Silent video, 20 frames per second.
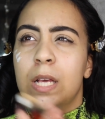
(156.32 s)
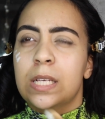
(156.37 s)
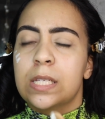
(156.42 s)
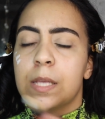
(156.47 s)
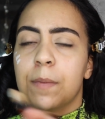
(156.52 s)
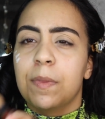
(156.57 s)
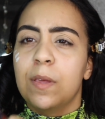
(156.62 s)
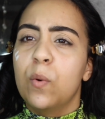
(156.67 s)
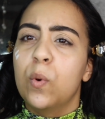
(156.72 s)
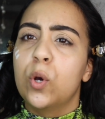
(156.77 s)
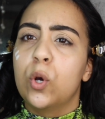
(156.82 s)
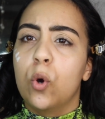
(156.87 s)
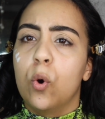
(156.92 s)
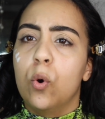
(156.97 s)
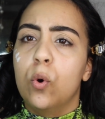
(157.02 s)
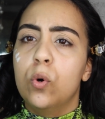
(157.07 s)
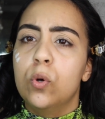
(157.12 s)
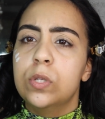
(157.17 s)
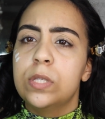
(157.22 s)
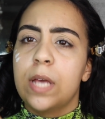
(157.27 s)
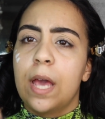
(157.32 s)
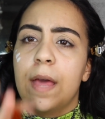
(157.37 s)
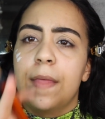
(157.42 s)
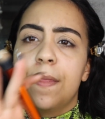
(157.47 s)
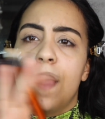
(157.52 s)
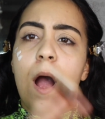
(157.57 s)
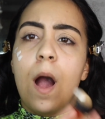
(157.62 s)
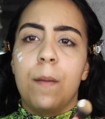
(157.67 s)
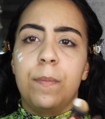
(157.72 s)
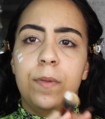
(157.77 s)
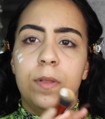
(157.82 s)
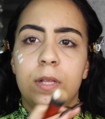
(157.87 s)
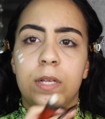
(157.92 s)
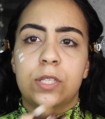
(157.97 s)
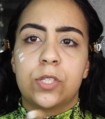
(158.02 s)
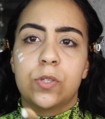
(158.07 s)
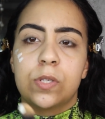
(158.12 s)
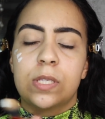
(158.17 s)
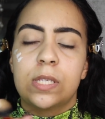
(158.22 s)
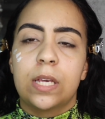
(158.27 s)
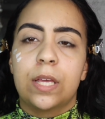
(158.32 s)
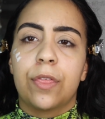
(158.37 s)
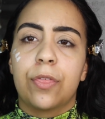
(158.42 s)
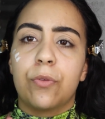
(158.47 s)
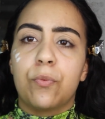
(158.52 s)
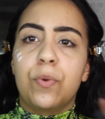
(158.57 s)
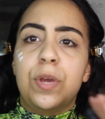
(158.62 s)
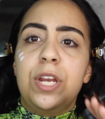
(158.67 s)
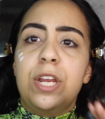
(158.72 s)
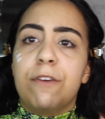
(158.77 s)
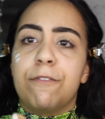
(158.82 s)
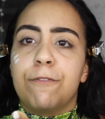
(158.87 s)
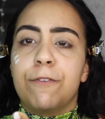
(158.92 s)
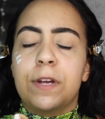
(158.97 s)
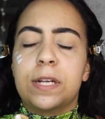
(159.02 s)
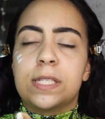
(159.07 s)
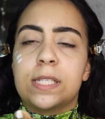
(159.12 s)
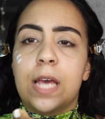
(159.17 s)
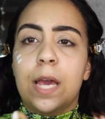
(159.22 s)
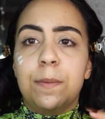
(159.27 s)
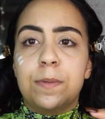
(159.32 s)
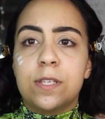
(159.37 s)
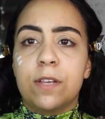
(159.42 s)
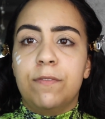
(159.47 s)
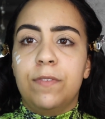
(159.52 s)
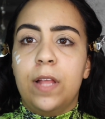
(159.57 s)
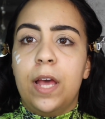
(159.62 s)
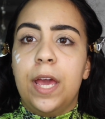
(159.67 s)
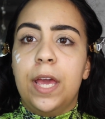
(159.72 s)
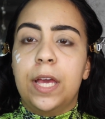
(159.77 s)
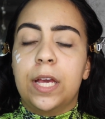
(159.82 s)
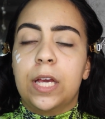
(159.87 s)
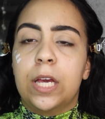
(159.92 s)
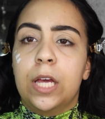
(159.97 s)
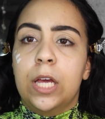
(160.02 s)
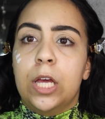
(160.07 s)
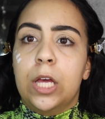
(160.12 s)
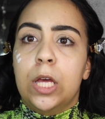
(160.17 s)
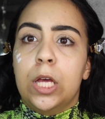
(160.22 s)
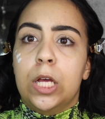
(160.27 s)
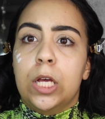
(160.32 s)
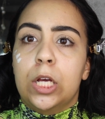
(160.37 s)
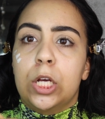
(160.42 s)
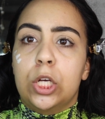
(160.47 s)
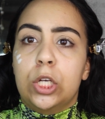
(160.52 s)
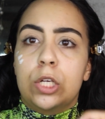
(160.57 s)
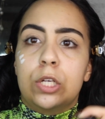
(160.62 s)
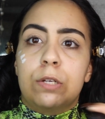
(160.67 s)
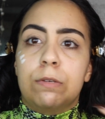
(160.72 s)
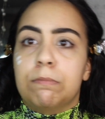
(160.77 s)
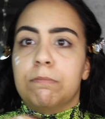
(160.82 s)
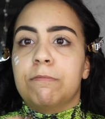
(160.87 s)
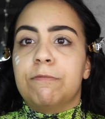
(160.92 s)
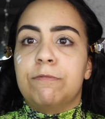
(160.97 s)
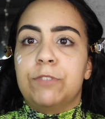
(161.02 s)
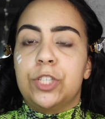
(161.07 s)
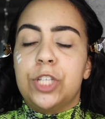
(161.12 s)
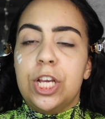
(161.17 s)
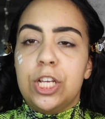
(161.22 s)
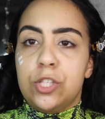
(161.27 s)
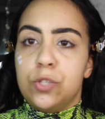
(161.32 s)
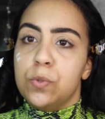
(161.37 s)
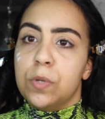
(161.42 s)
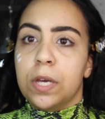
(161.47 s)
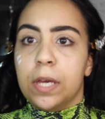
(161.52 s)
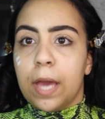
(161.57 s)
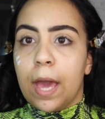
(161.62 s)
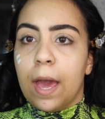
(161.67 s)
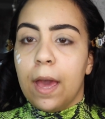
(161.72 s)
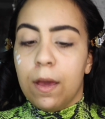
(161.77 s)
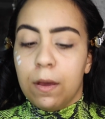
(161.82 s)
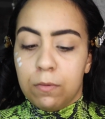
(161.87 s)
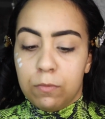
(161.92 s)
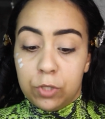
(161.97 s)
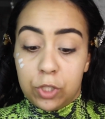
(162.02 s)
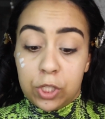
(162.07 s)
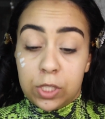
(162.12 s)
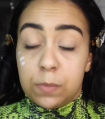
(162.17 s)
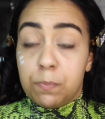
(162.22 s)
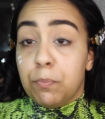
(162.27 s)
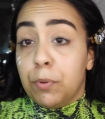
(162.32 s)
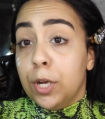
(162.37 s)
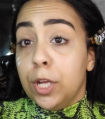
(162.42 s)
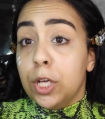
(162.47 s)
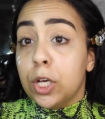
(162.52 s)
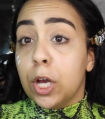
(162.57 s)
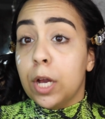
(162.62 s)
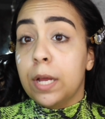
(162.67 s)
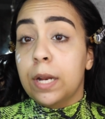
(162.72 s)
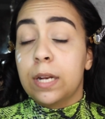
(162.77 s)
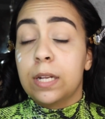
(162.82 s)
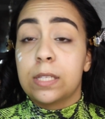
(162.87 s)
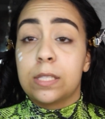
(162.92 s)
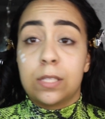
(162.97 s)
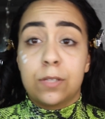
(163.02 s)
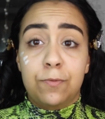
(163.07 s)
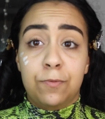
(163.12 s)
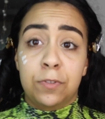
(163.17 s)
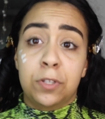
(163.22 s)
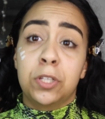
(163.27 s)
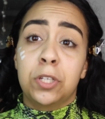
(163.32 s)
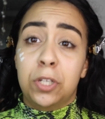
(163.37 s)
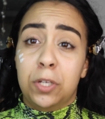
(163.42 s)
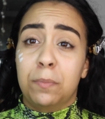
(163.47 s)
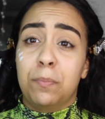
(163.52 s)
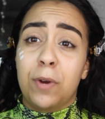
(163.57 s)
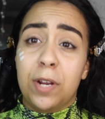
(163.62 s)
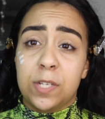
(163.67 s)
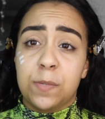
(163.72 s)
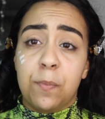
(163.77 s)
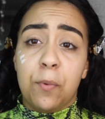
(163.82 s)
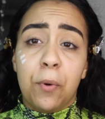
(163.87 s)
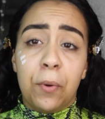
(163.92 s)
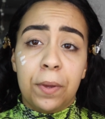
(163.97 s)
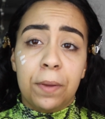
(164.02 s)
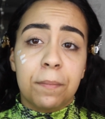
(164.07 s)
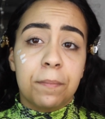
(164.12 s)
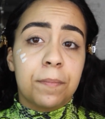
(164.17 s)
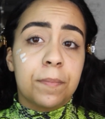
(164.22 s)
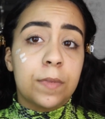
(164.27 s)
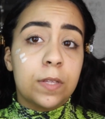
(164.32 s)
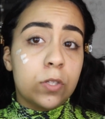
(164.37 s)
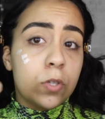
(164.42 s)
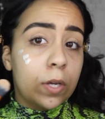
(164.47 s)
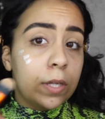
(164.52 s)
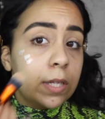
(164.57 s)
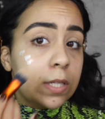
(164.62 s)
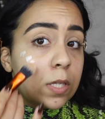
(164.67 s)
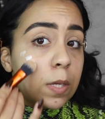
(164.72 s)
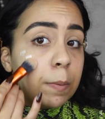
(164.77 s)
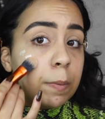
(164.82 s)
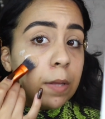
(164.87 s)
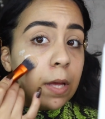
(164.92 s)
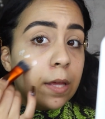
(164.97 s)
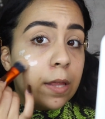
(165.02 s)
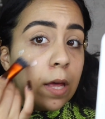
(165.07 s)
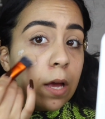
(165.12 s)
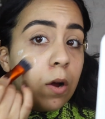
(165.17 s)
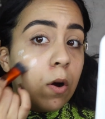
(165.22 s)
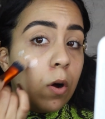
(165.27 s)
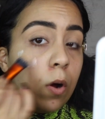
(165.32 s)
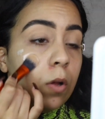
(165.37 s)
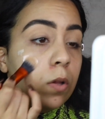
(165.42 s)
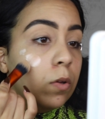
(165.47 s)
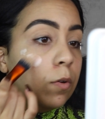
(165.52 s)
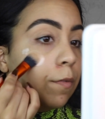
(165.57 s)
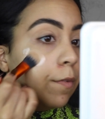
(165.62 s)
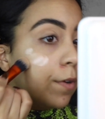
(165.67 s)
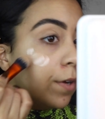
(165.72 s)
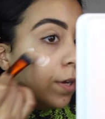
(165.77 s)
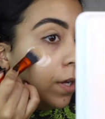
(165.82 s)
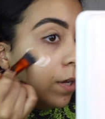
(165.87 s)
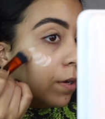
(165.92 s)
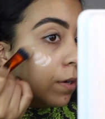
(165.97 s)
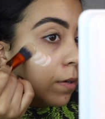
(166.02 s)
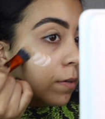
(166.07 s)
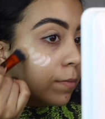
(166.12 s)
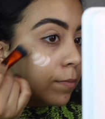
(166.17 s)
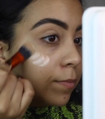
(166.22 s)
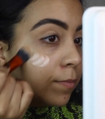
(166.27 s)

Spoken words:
something with gold and Opulence. So it's like 3 different types of like shades you could get, which is pretty good and it's a really good price point. So I like to apply that all over here.